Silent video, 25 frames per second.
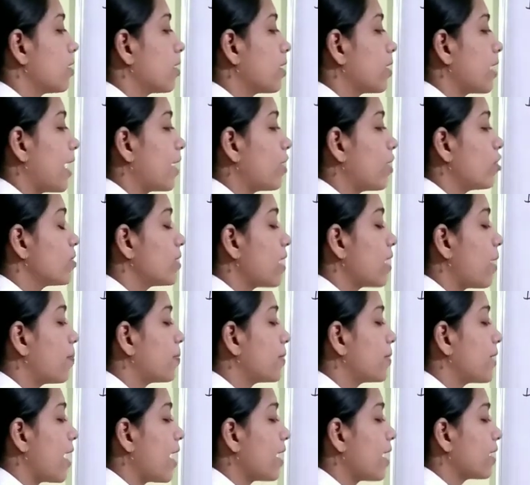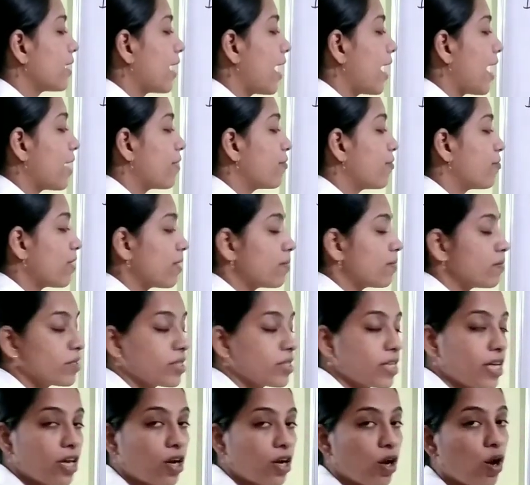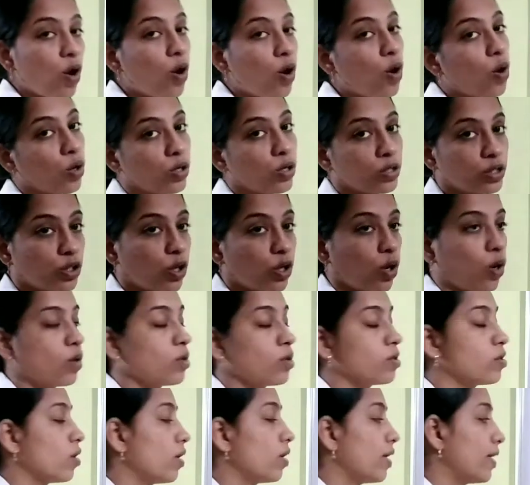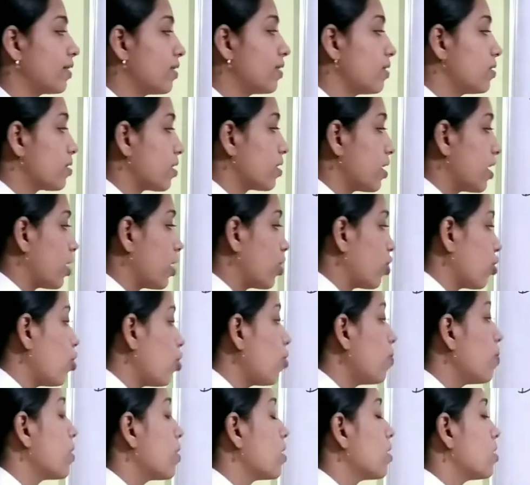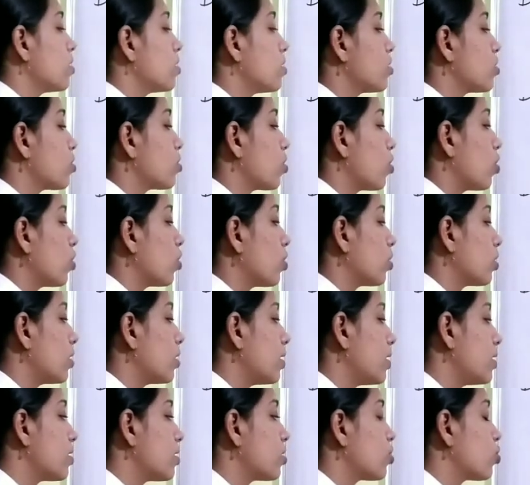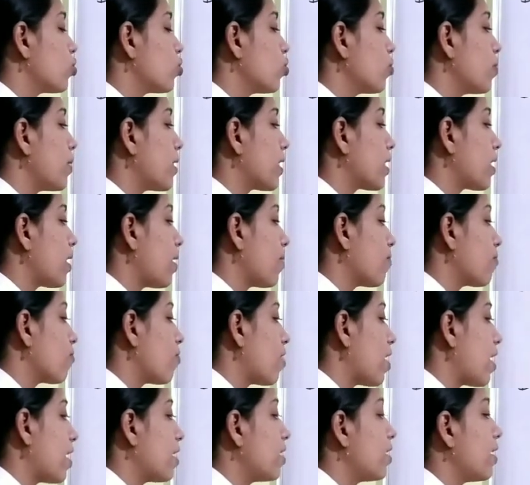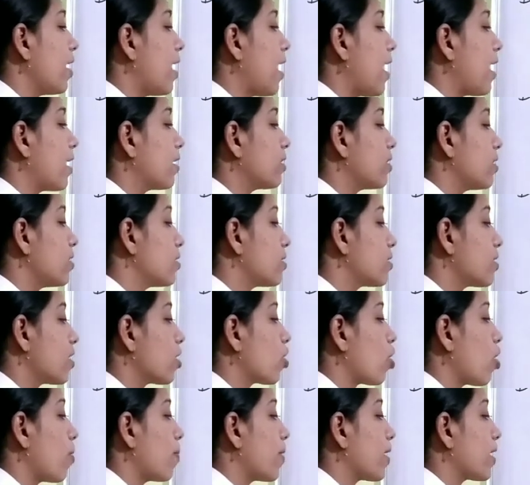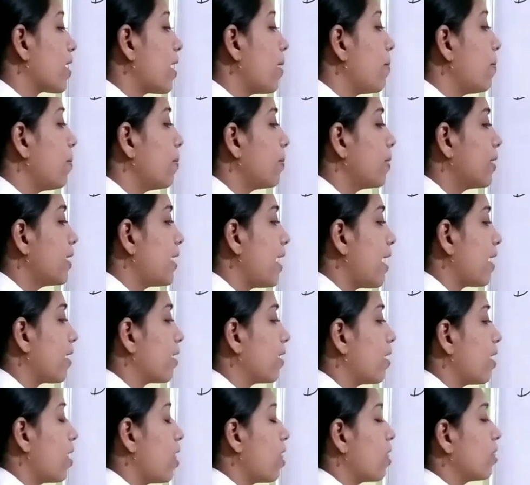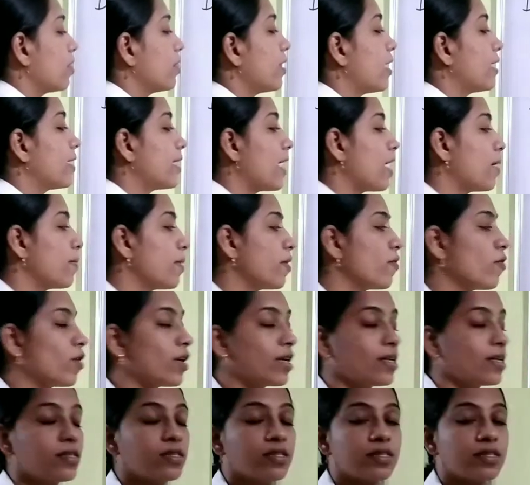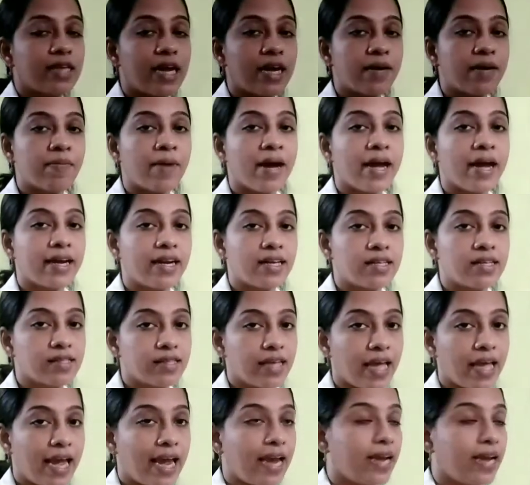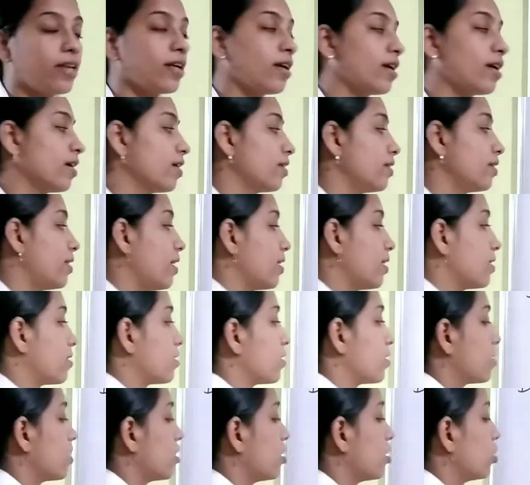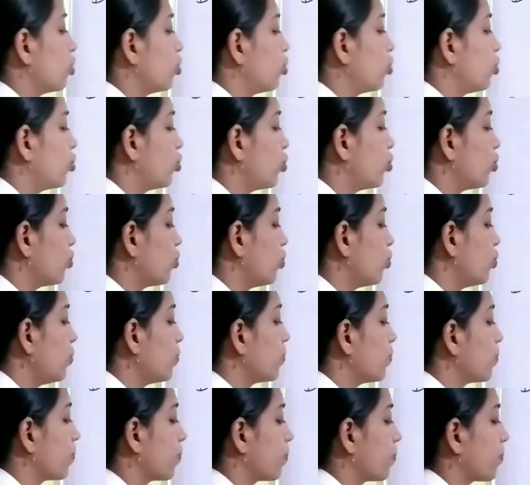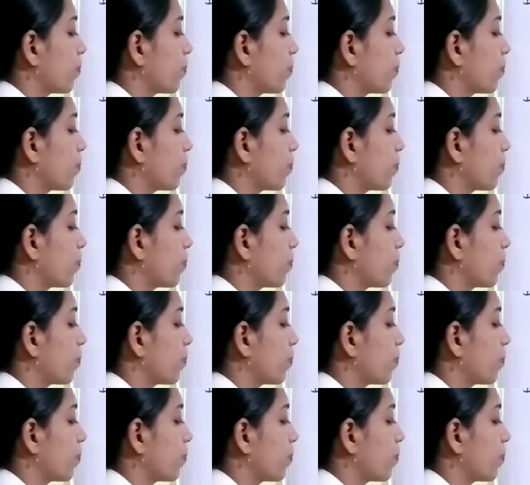Can you subtract 8 from 0? No. So let us regroup. So this 2 become 1 and this 0 become 10. Then tell me what is 10 minus 8? Yes. 2.